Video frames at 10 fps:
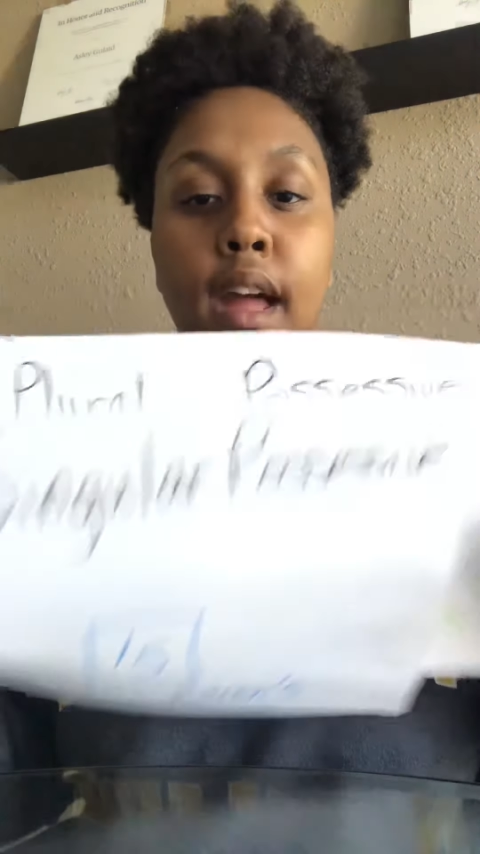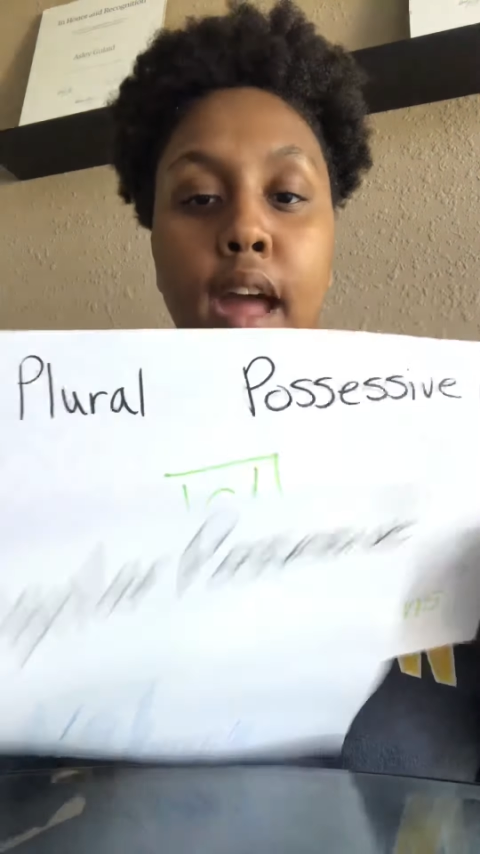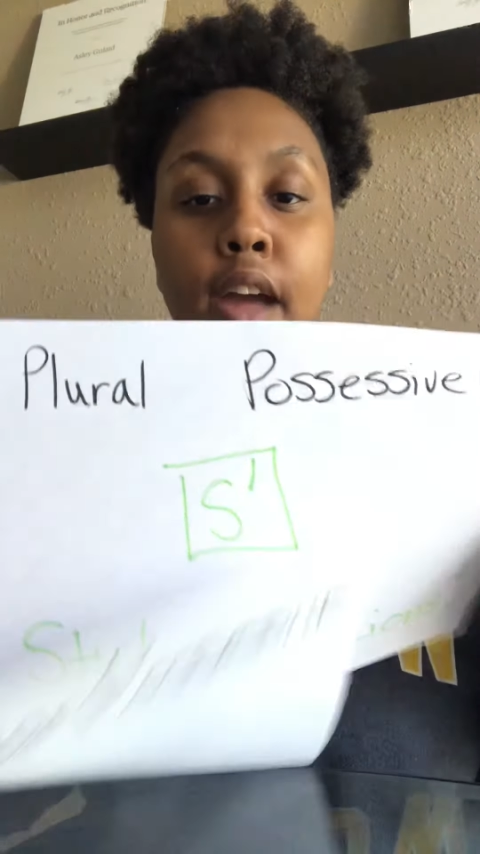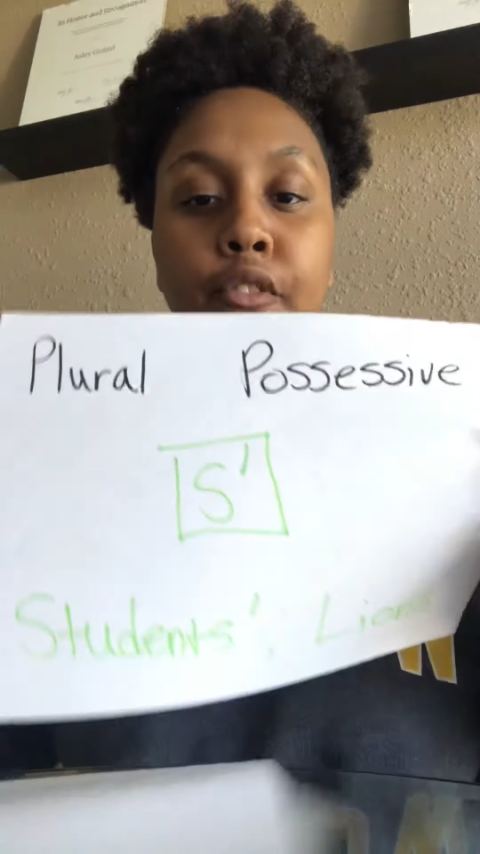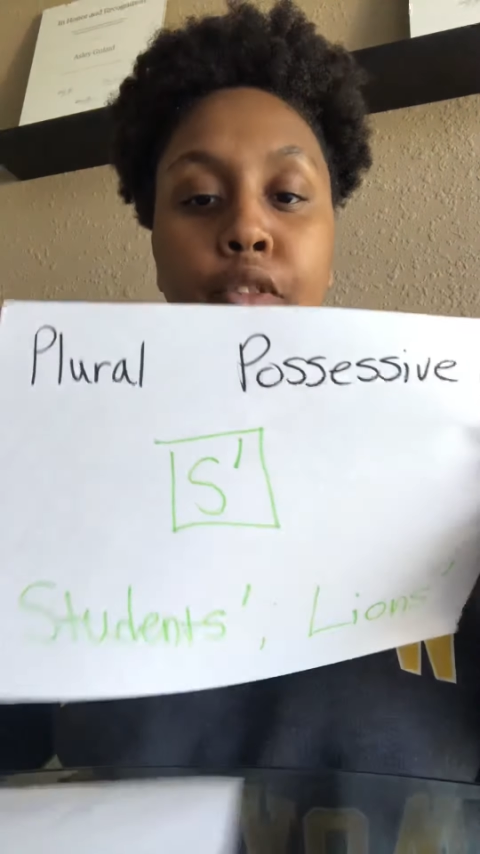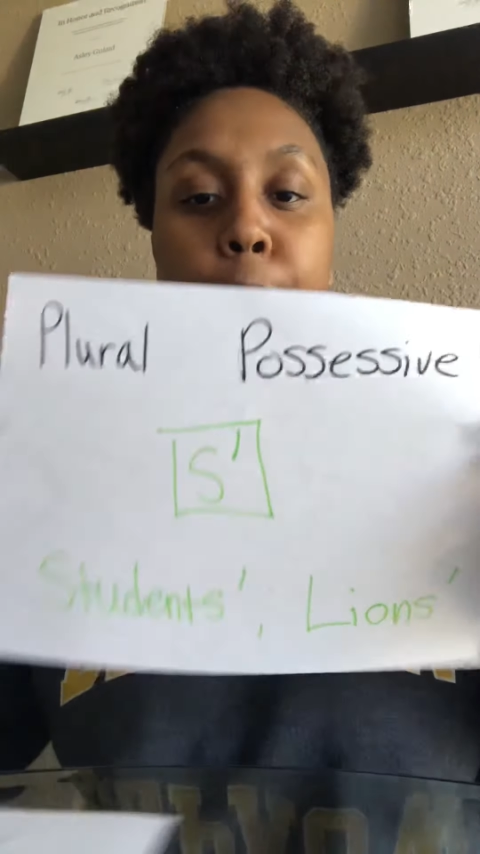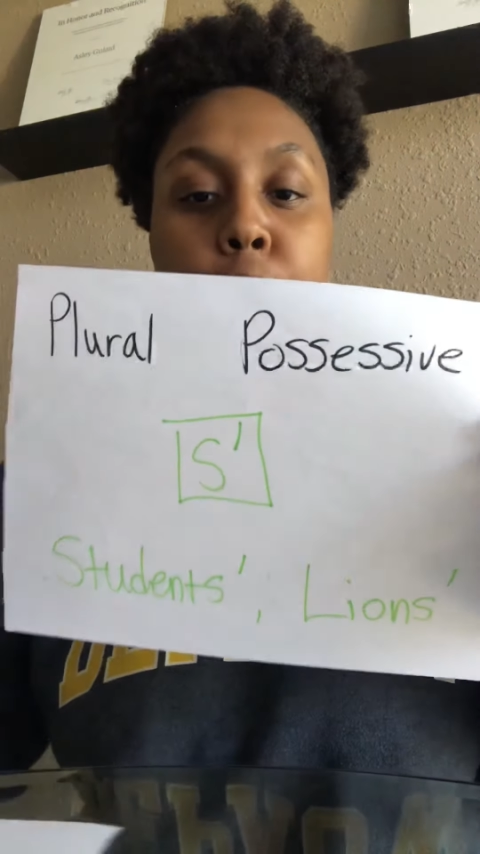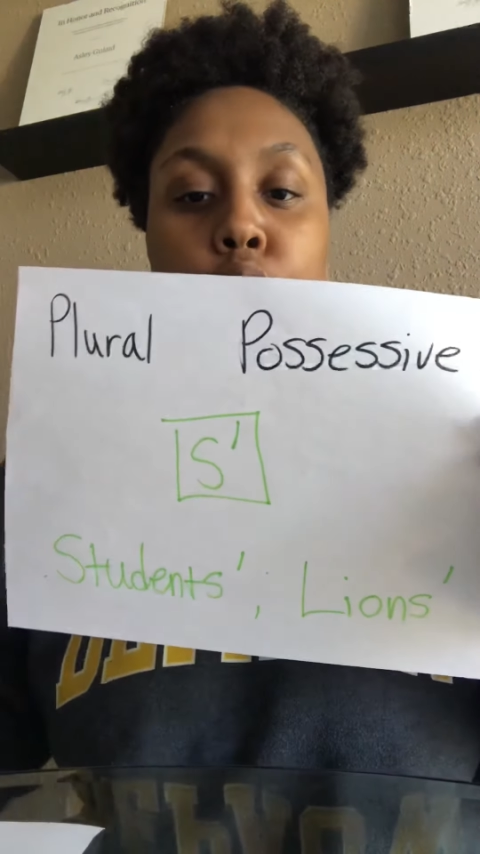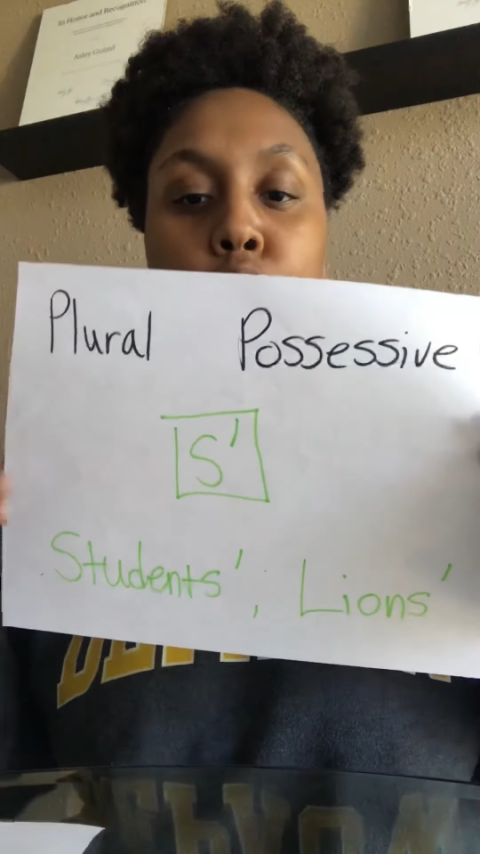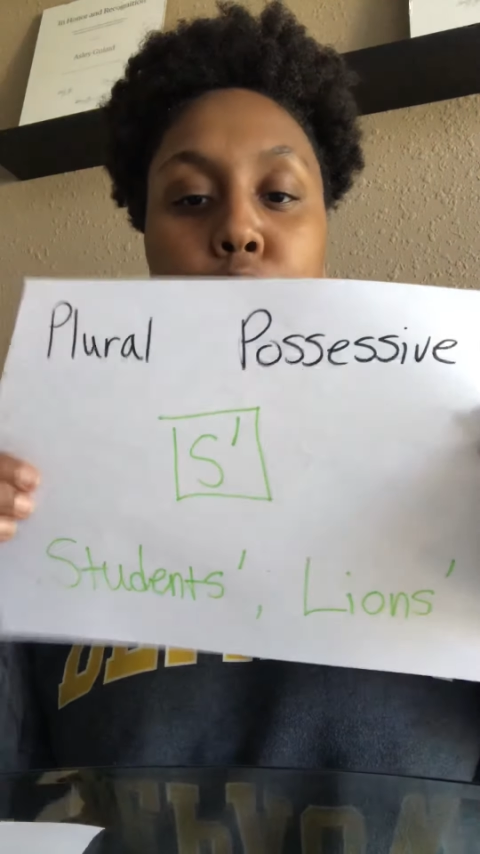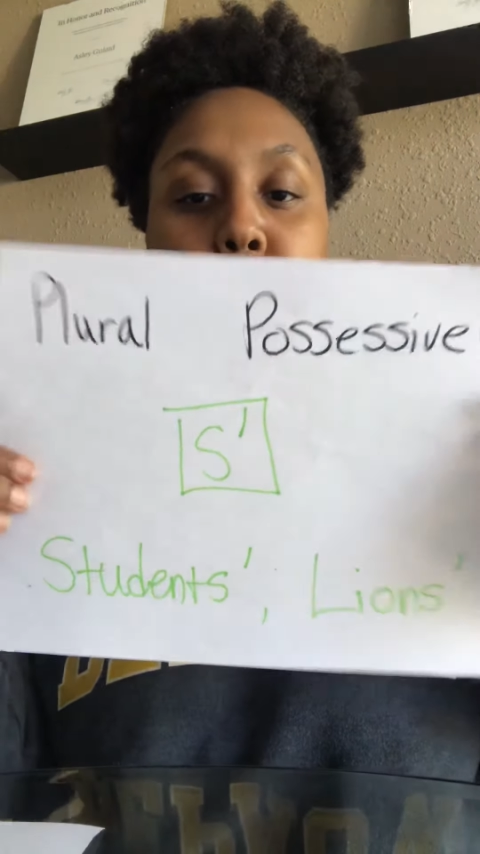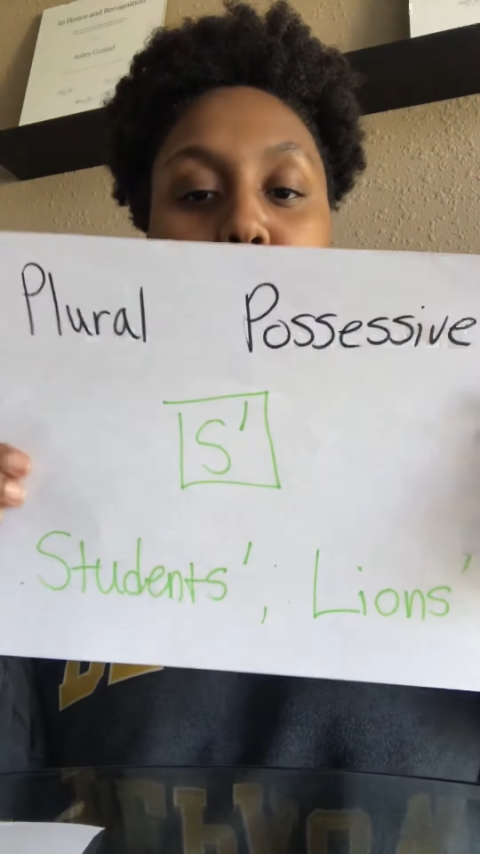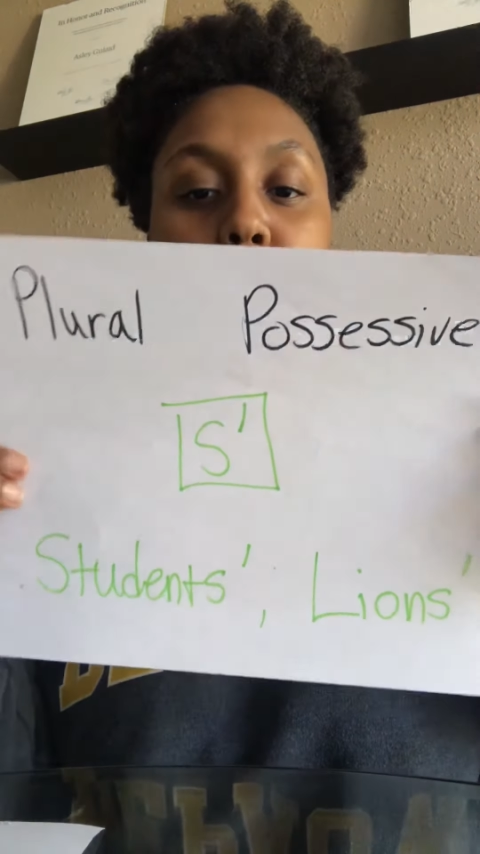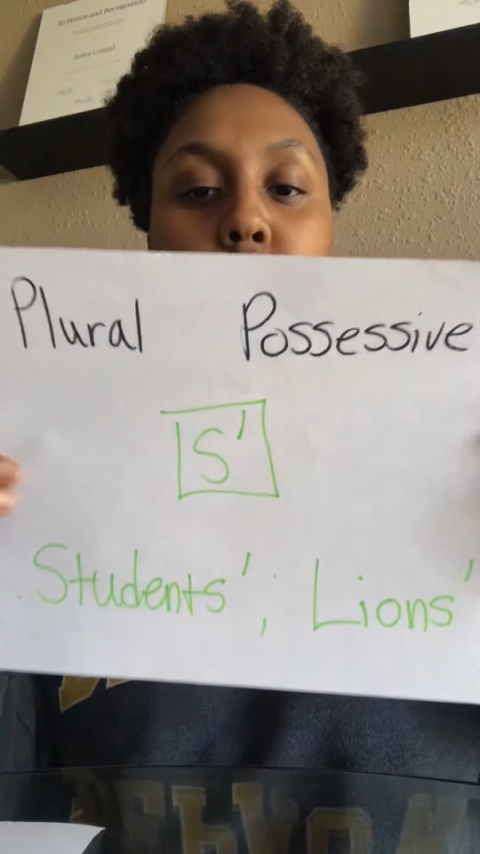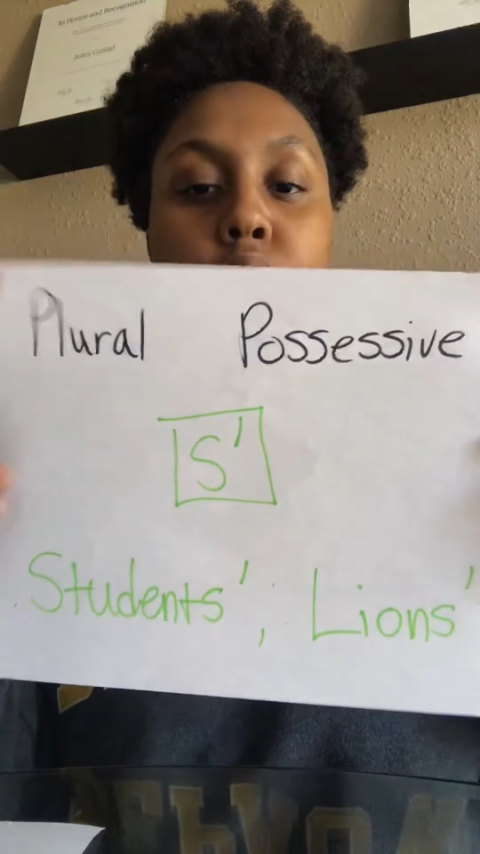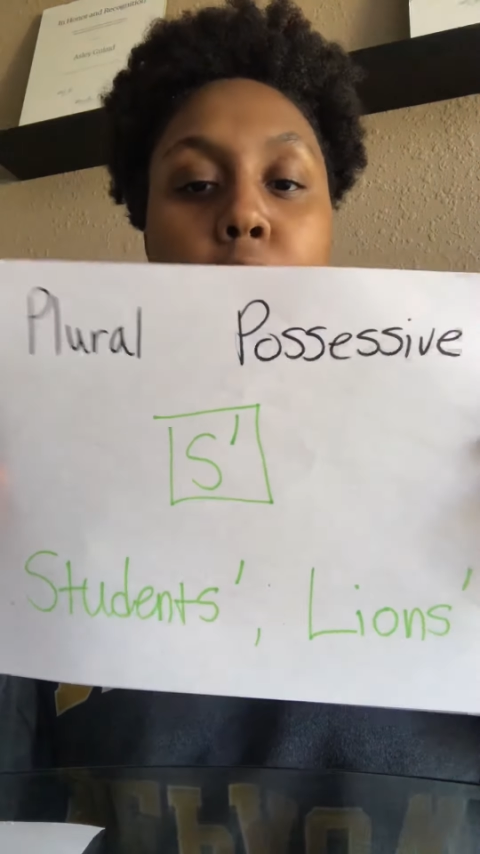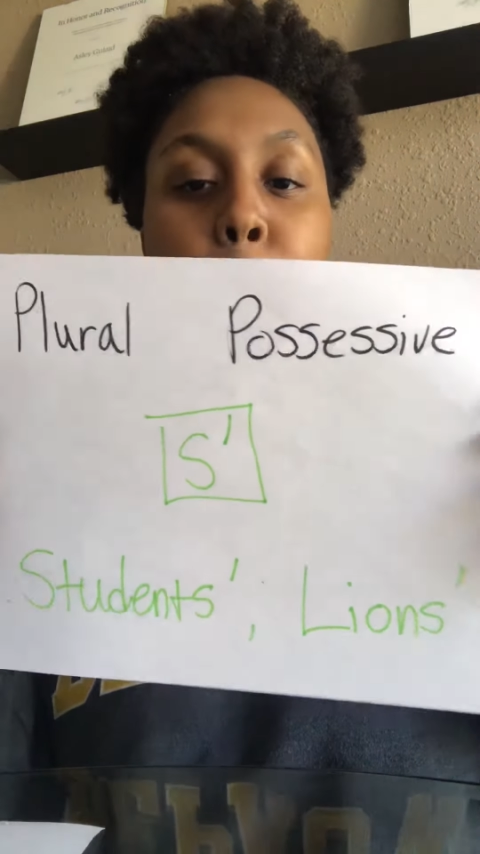And for plural, the